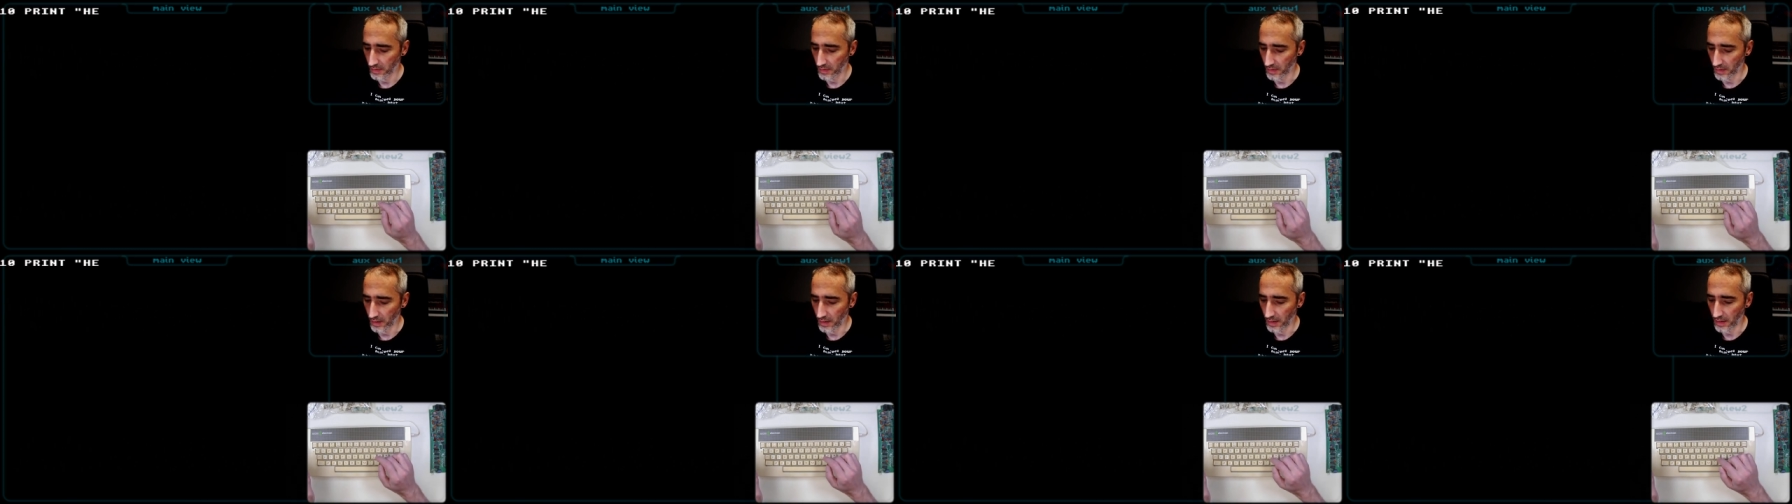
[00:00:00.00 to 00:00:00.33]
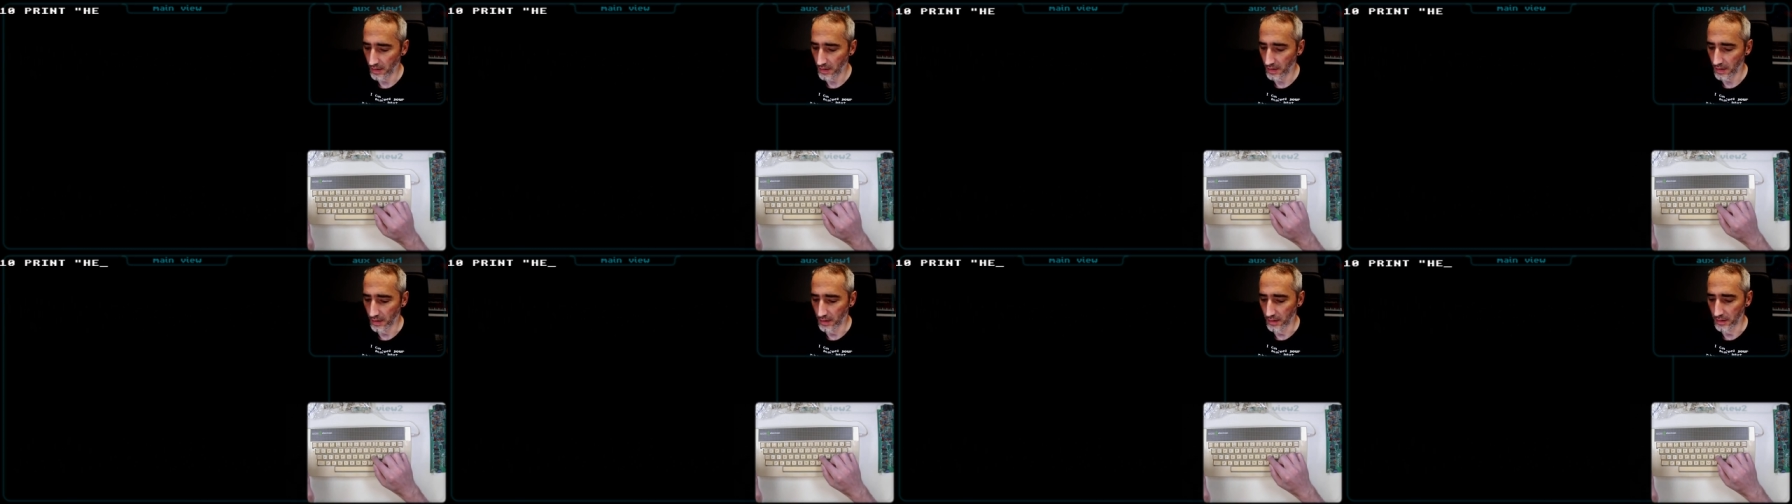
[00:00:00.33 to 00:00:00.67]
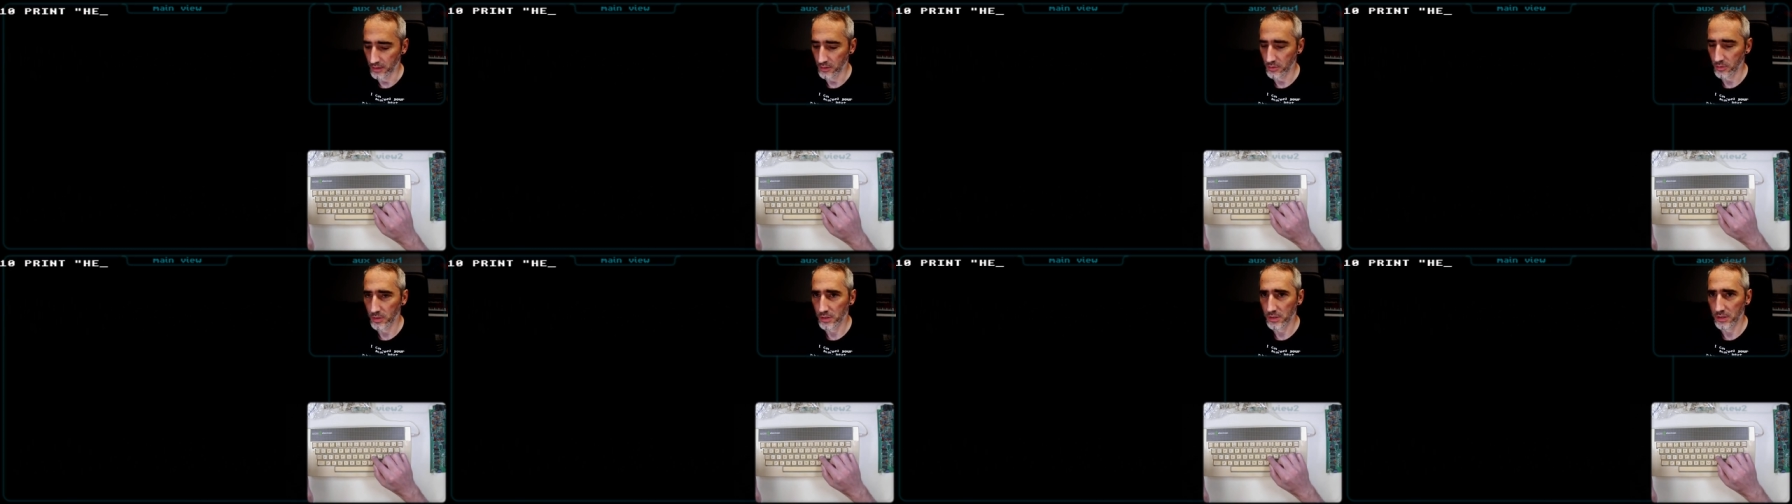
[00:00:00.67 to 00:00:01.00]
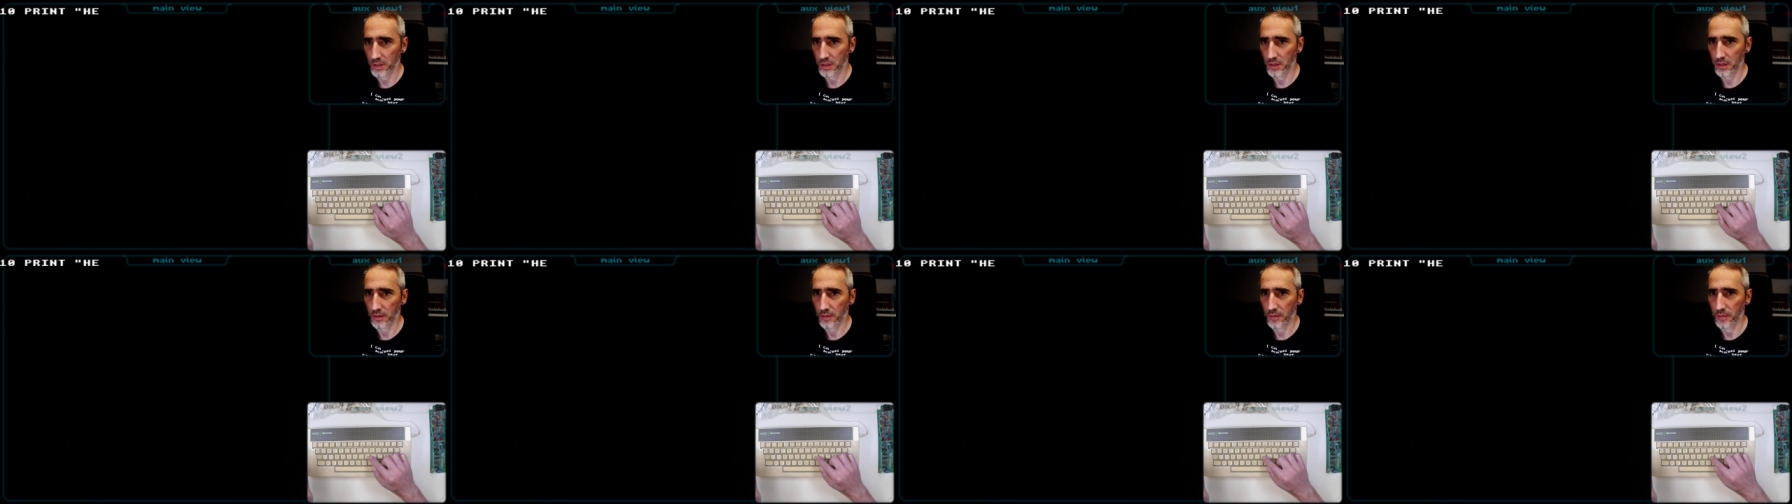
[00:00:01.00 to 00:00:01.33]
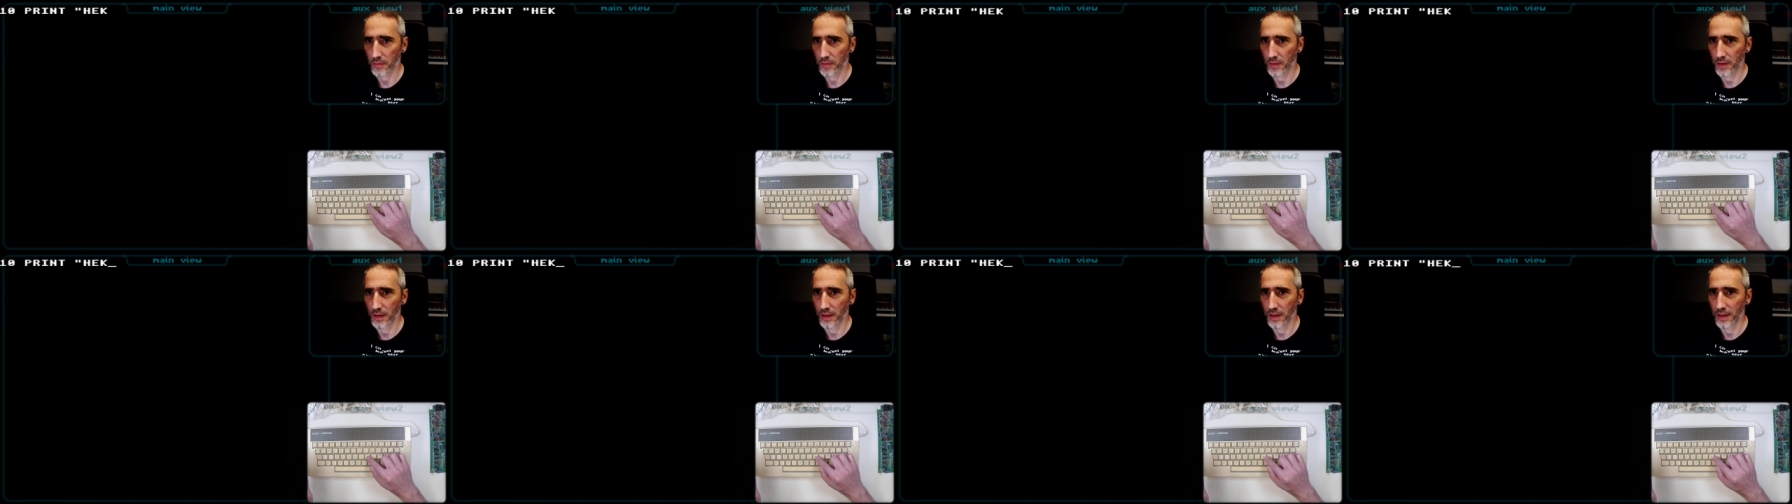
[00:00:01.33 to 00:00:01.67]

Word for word: Ah, interesting.